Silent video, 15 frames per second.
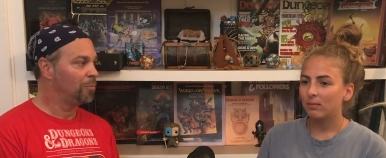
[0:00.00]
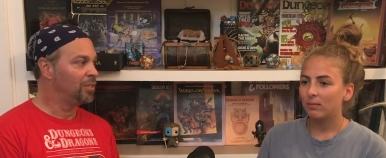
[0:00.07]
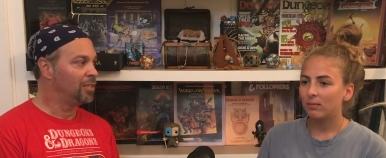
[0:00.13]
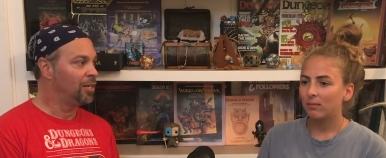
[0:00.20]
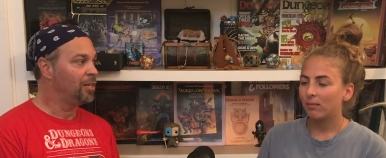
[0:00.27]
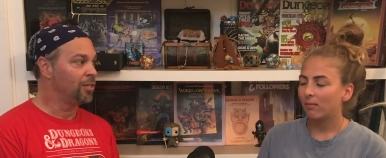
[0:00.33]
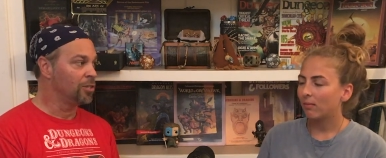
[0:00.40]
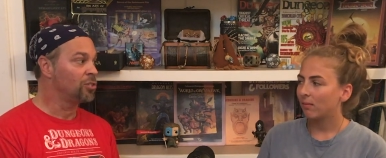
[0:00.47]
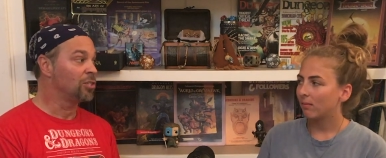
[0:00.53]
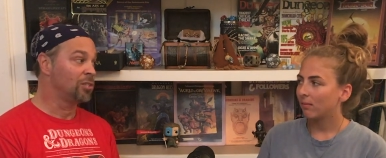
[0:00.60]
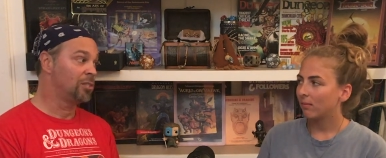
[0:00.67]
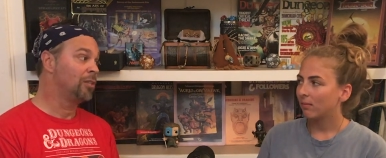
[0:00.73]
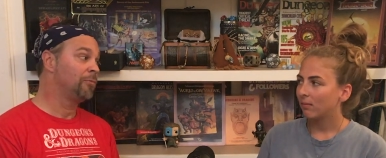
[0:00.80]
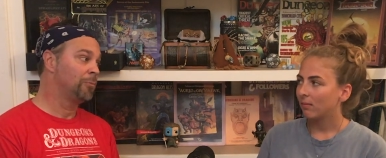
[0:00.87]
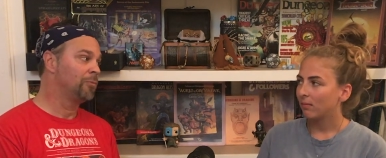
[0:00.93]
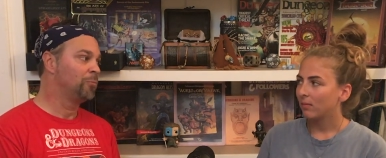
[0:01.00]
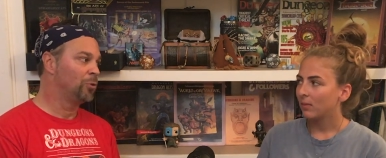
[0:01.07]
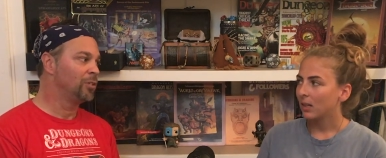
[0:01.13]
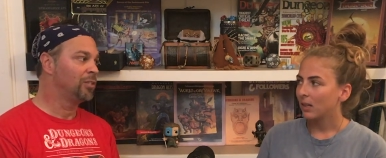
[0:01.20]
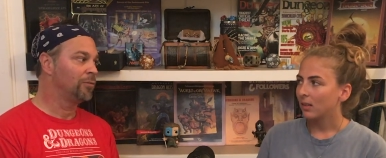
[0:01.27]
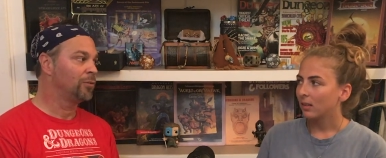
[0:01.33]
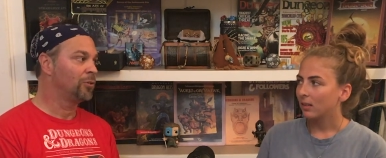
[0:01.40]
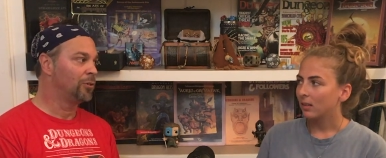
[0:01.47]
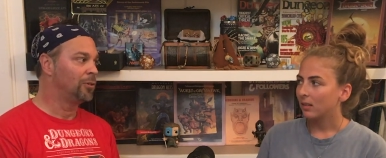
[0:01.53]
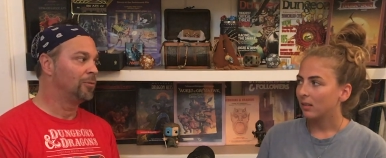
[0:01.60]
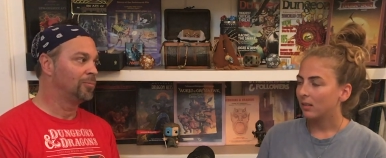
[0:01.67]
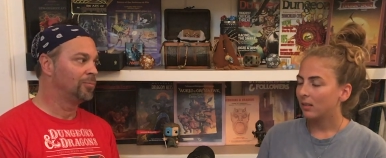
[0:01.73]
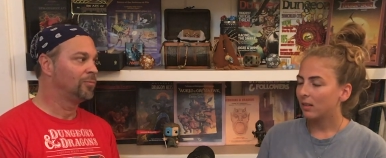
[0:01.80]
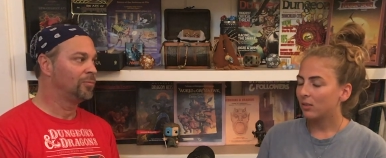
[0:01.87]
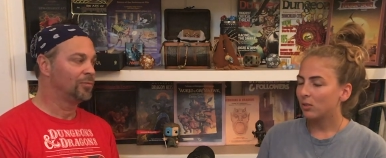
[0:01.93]
Speaker 1: be done. It's just diff- more difficult.
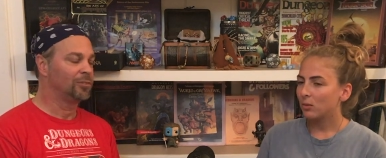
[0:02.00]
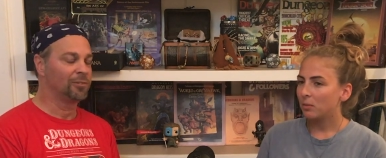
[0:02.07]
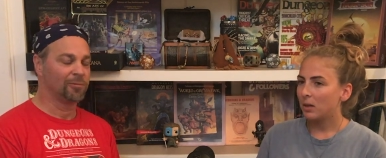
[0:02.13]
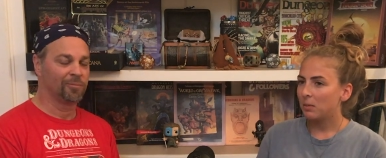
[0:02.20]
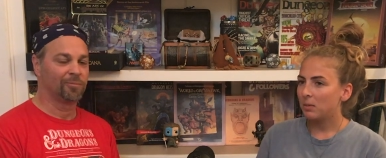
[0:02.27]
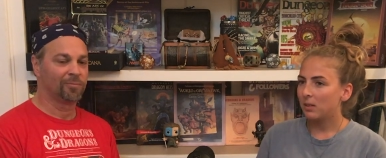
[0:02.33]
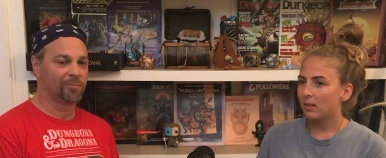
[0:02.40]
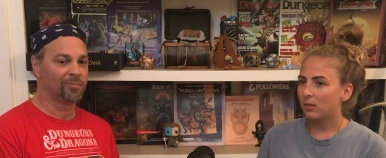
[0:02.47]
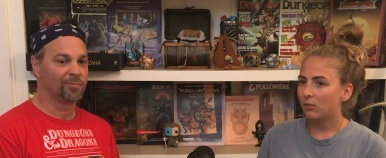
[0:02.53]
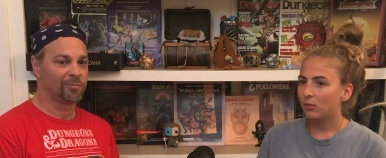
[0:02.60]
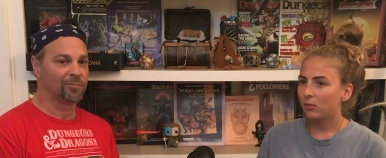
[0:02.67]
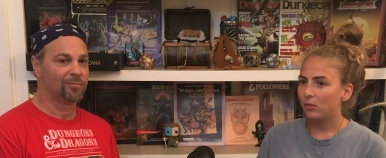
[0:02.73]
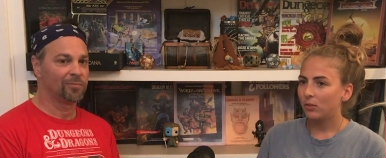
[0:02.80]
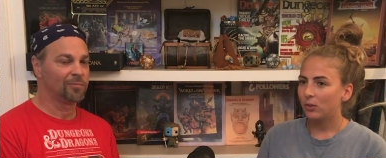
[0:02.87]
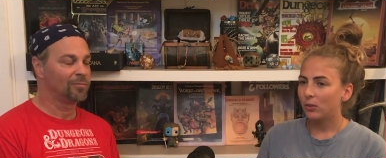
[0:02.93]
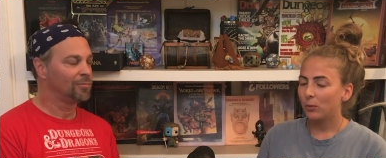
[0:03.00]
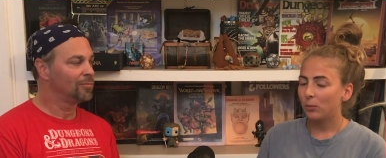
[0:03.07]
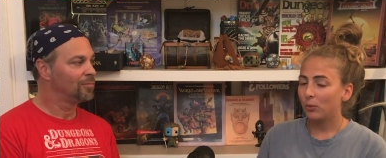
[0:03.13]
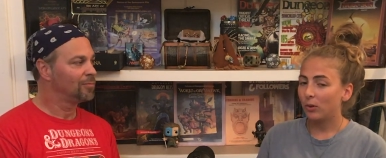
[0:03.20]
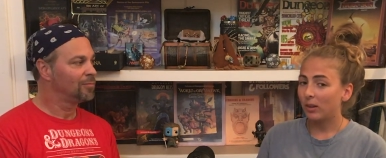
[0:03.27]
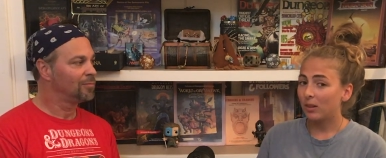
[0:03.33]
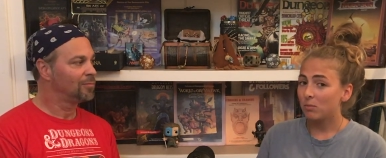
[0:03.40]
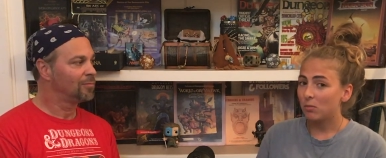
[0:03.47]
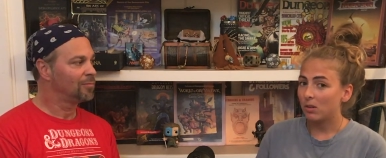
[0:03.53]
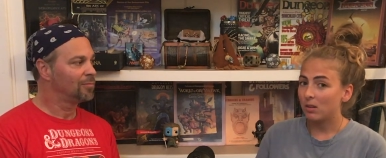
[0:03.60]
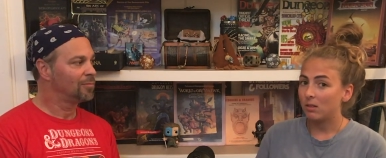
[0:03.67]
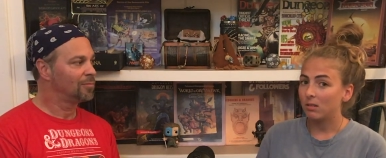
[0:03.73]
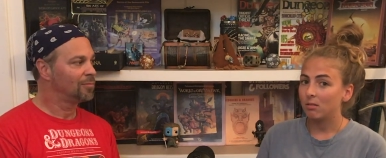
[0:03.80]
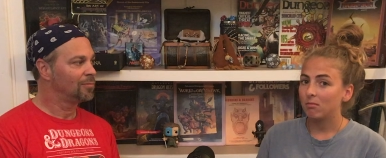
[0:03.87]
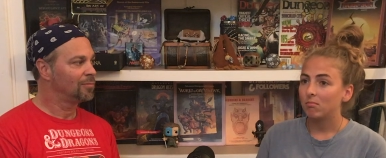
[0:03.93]
Speaker 2: Yeah, so, so, maybe if you're brand brand
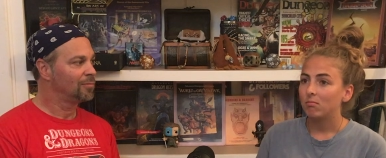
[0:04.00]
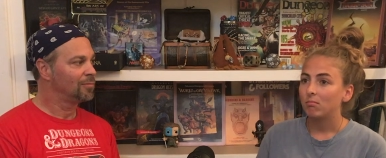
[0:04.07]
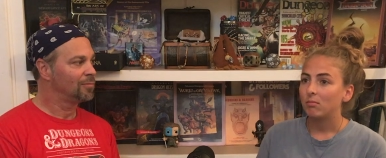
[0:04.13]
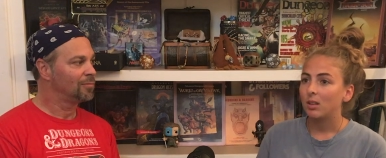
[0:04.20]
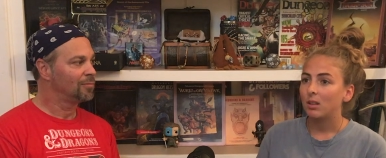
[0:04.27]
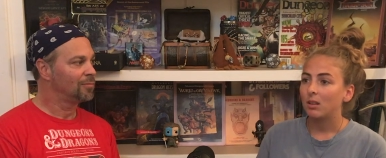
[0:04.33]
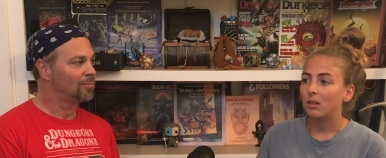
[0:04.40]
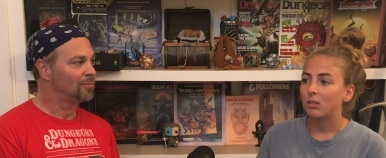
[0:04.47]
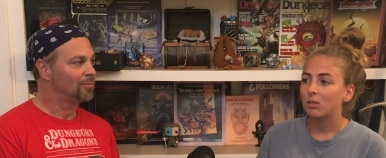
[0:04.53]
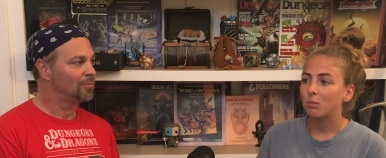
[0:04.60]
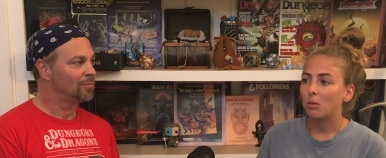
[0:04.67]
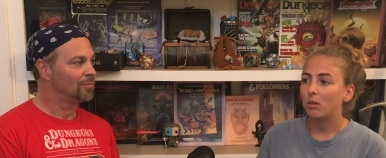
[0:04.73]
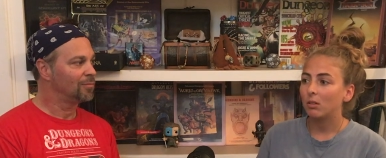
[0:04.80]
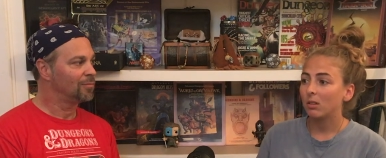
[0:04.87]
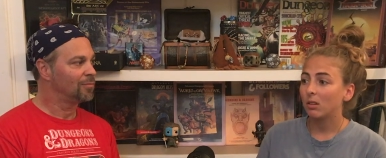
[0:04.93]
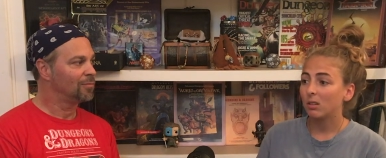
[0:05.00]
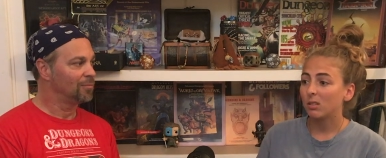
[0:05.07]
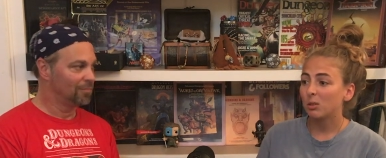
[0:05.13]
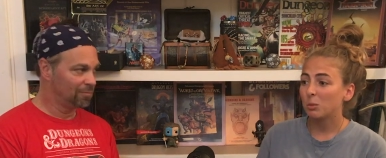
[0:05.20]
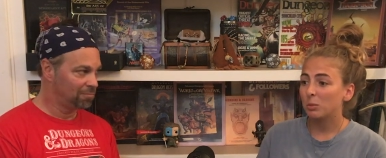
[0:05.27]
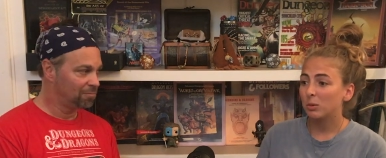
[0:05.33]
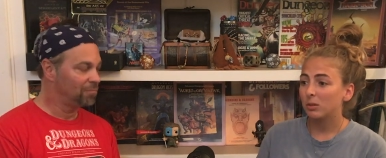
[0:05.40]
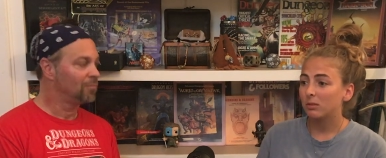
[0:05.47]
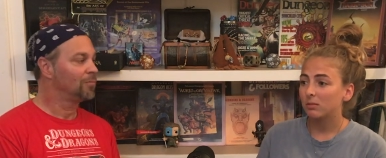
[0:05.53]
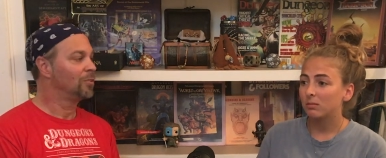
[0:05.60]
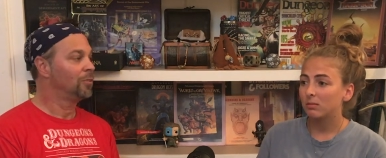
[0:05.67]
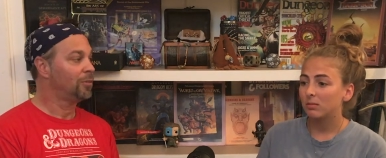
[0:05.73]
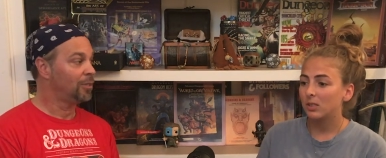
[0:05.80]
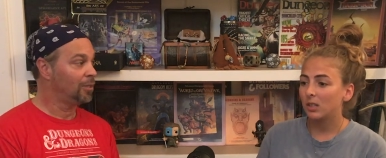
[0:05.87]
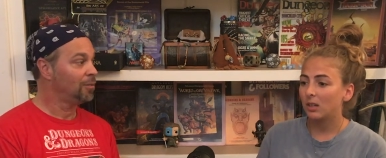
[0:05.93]
new, getting a smaller group
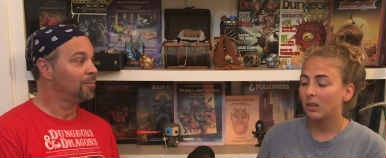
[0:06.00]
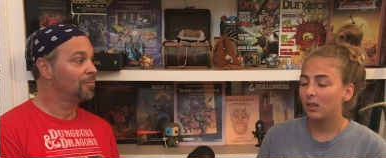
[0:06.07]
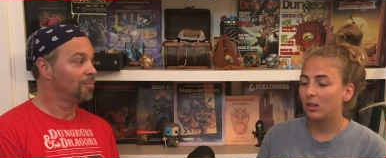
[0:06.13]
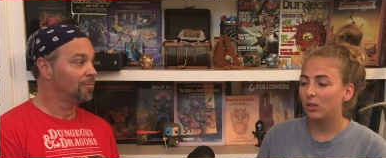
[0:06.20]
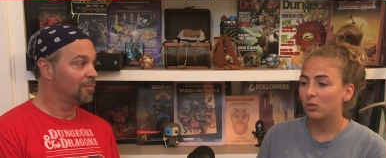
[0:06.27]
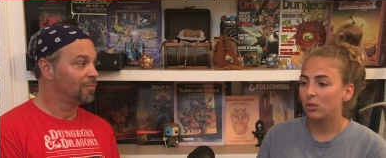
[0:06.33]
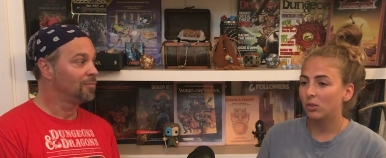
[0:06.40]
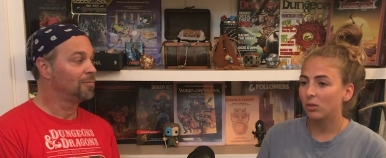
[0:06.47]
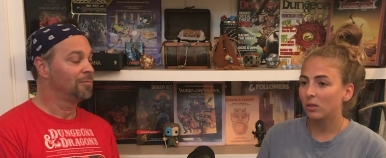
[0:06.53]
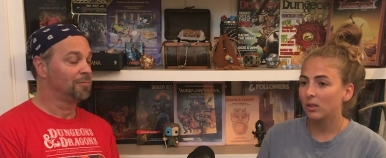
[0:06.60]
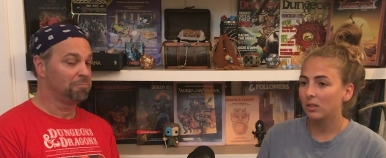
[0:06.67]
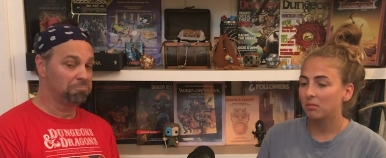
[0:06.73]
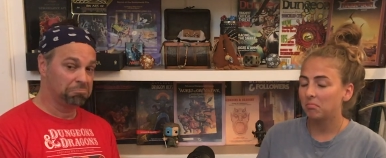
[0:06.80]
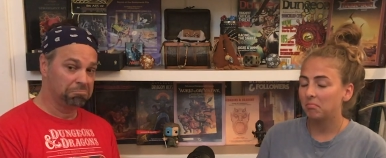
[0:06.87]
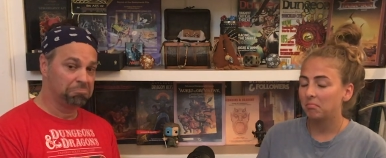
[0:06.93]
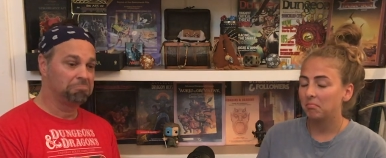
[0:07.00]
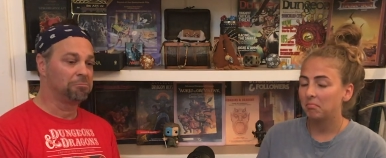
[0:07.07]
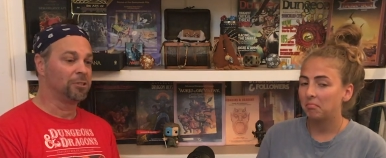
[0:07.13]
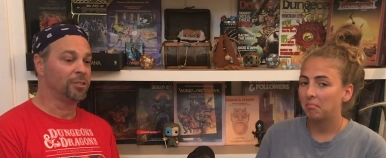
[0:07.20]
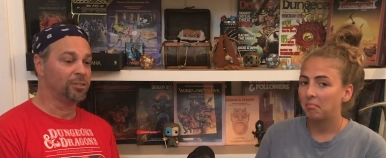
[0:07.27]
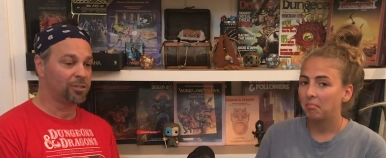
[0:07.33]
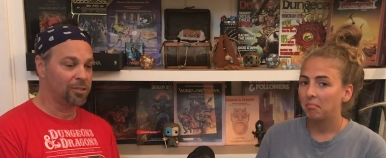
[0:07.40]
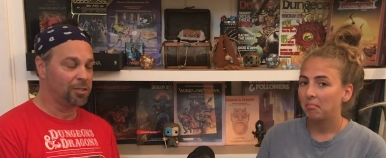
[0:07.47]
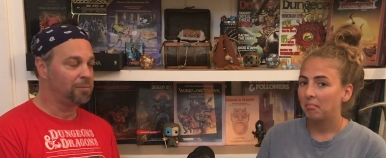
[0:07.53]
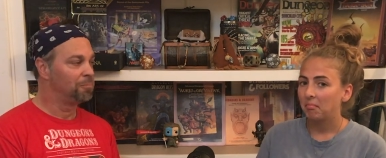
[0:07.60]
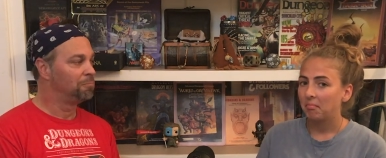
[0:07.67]
okay. to get used to it.
Speaker 1: Well, that's good.